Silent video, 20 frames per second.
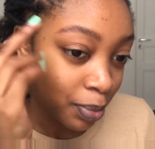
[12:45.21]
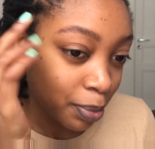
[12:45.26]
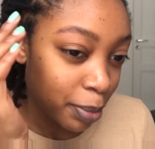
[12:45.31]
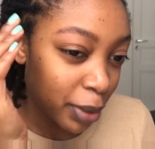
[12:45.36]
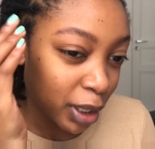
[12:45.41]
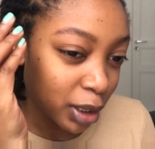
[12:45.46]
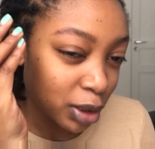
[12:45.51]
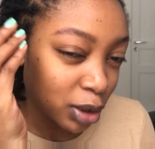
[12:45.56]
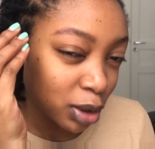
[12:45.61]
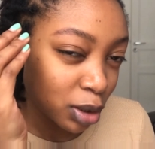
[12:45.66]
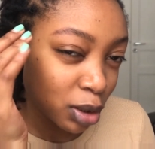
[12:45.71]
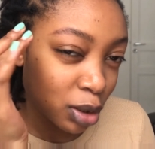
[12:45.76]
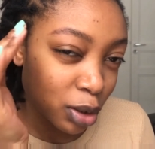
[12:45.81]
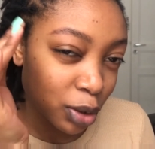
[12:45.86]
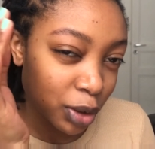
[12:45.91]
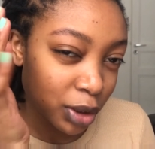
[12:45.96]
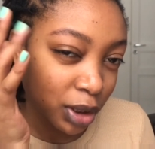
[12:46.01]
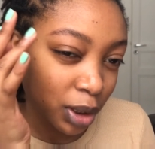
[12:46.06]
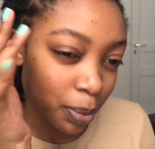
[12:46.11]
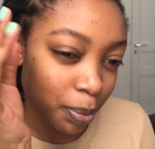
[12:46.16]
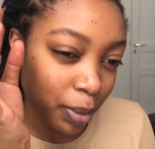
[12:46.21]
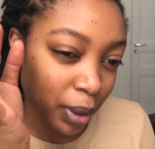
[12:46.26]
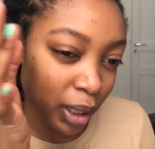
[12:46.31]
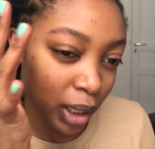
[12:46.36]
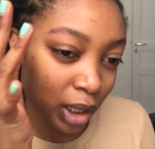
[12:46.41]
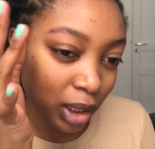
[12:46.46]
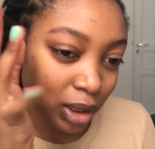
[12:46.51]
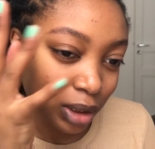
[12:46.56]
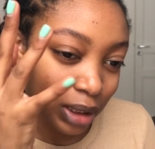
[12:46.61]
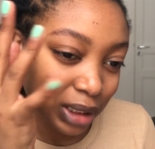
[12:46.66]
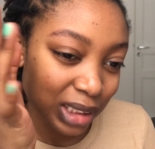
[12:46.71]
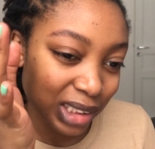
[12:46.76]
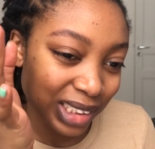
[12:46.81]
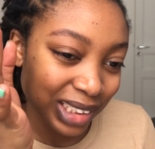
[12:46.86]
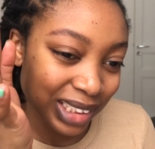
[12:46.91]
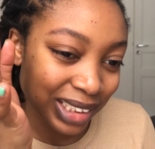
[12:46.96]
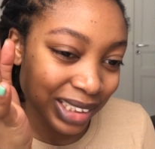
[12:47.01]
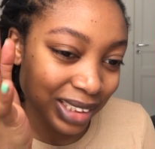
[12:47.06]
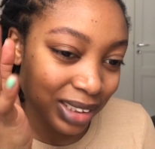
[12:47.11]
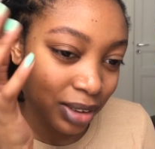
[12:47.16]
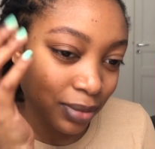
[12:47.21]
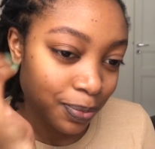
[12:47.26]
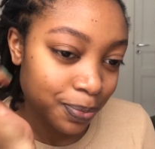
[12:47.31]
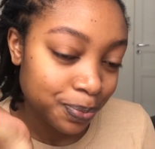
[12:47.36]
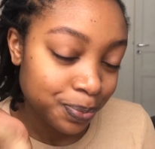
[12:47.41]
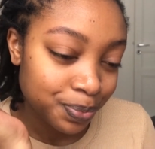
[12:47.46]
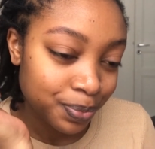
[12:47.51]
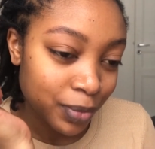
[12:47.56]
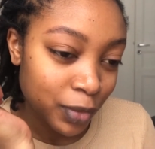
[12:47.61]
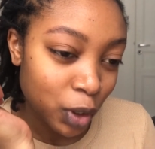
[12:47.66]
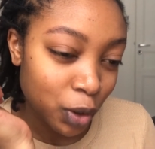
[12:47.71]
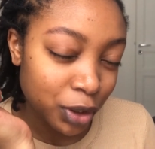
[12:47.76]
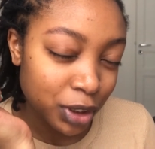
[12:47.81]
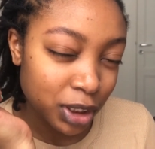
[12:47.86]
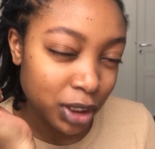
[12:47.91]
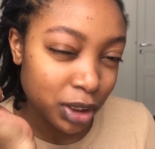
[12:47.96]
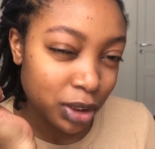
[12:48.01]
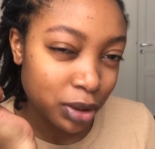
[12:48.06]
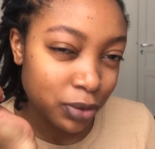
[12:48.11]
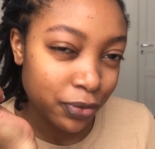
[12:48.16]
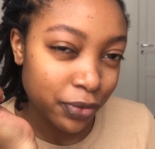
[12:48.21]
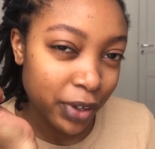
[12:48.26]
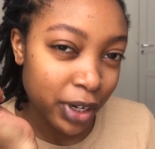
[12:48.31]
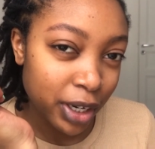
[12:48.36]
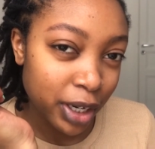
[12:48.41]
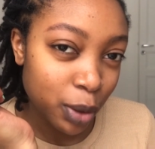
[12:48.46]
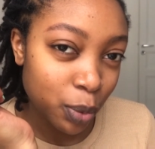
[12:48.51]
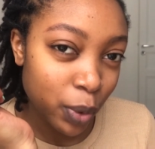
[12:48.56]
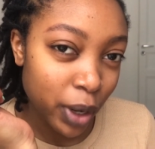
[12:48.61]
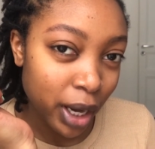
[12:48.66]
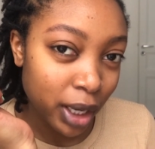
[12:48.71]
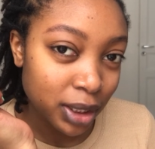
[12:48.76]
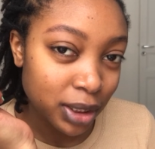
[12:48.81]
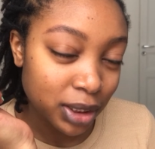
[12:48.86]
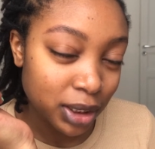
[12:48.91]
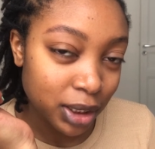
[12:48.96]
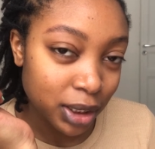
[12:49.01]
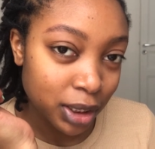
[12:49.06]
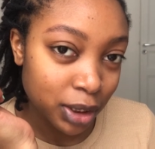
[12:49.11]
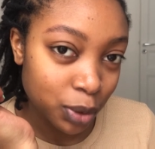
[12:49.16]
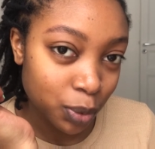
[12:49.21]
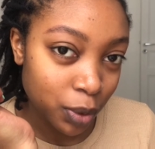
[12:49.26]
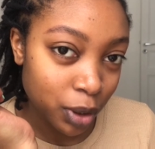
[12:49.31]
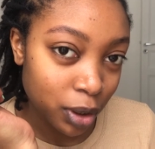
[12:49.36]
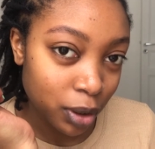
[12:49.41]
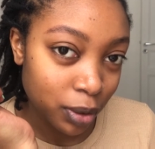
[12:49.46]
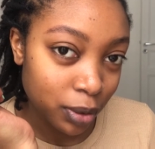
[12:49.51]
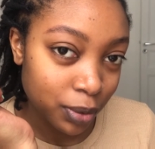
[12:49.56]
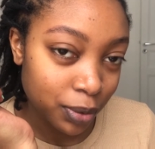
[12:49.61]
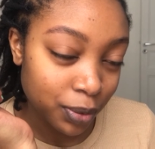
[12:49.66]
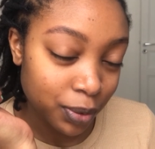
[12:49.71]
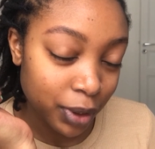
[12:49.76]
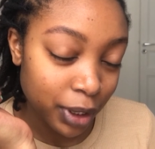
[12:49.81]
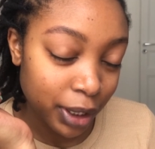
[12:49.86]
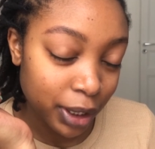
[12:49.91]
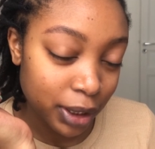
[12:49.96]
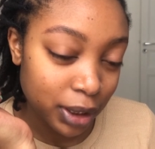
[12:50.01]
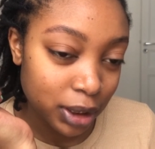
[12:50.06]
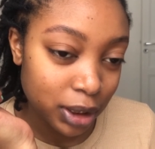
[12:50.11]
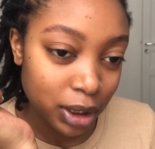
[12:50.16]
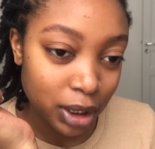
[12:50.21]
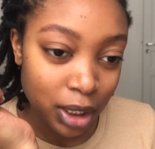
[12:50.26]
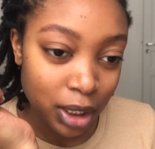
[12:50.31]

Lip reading: Pencil looks a bit because it's very waxy as well, right?